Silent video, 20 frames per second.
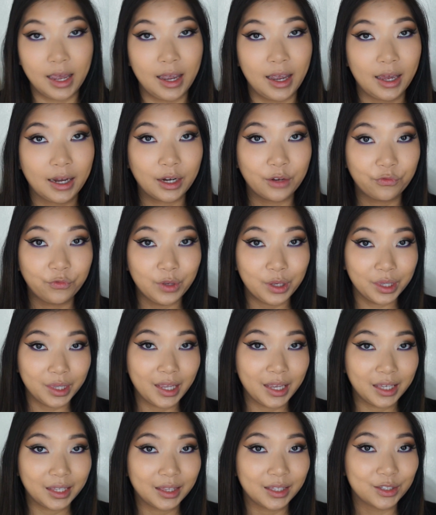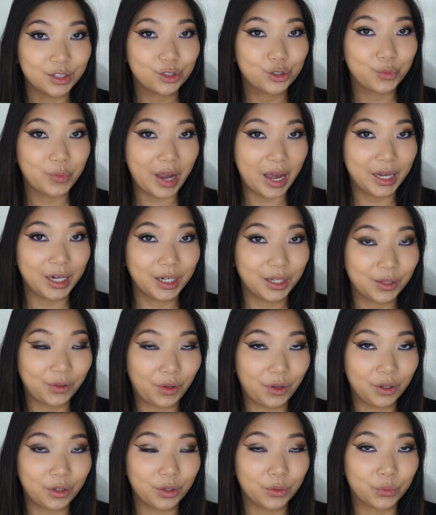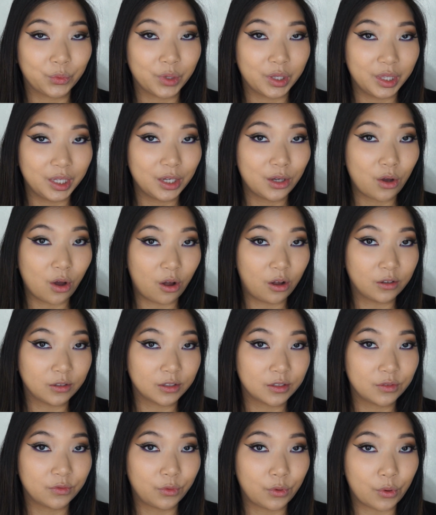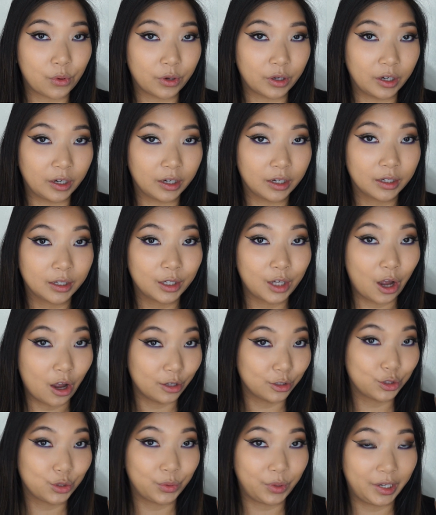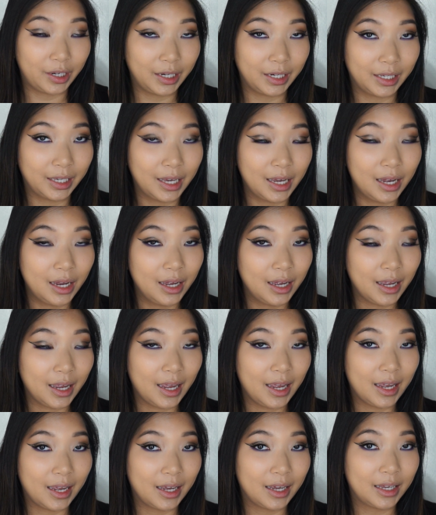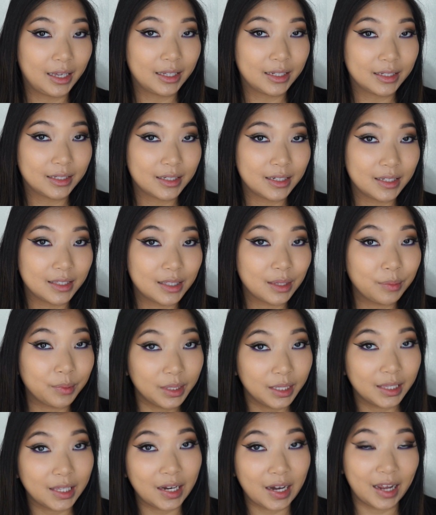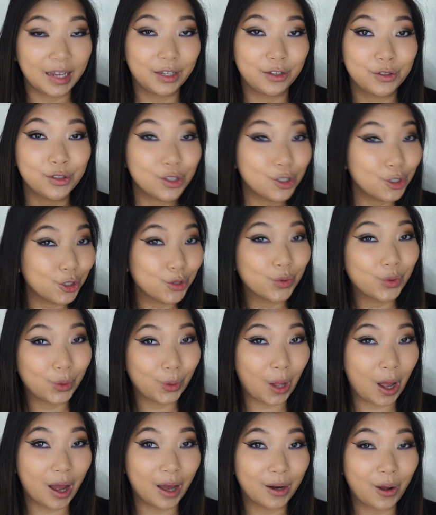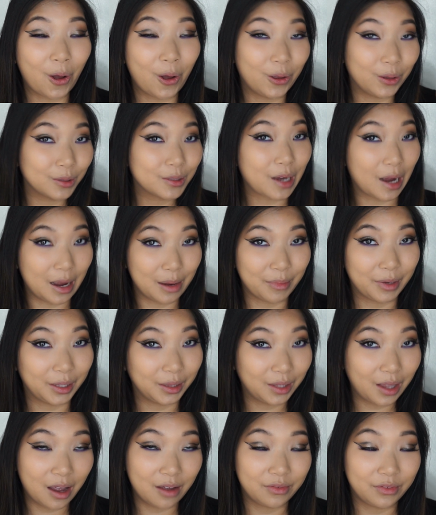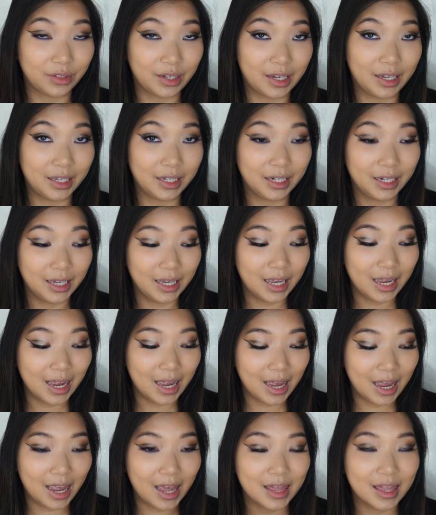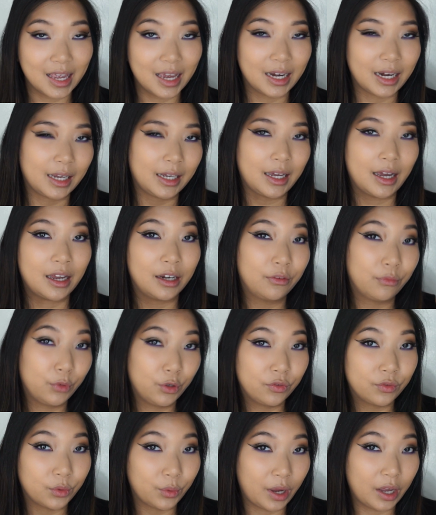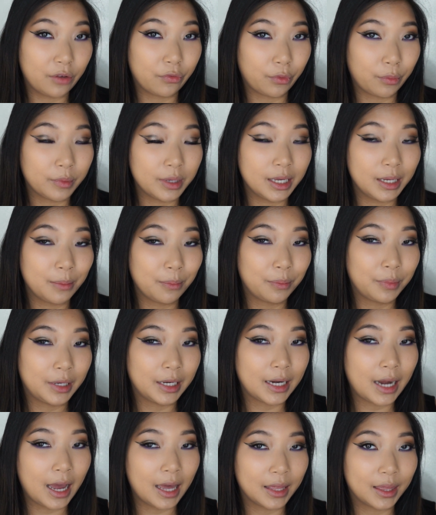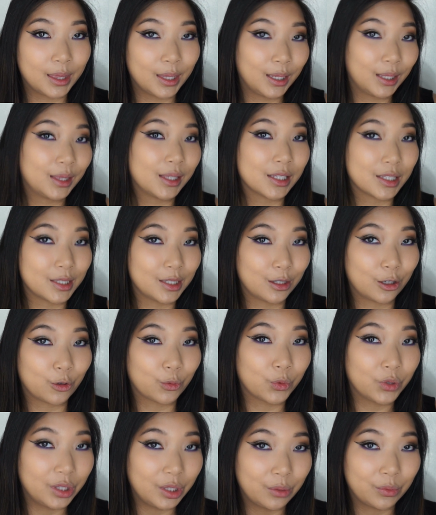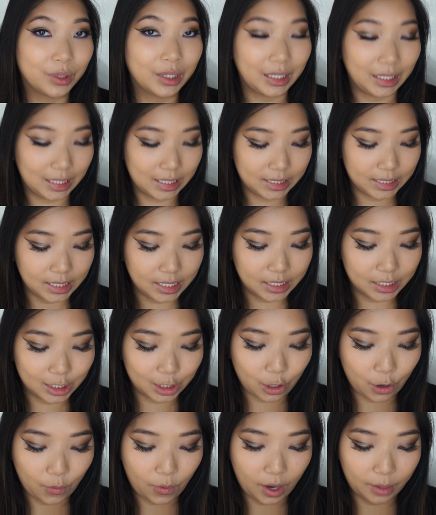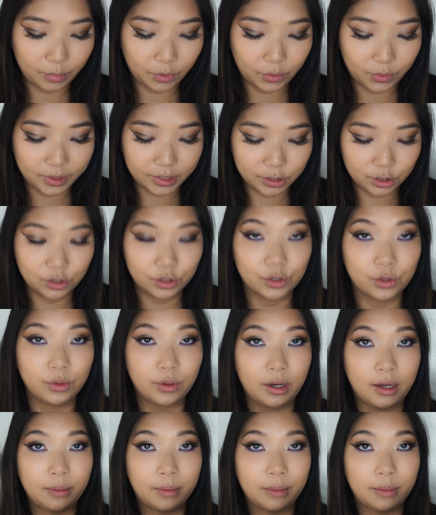And I feel like this dramatic look really calls for contouring. And it's something that I used to do a lot, all the time. I loved it. And then I kind of moved away from it, but I think this look really, really needs it. So I'm going to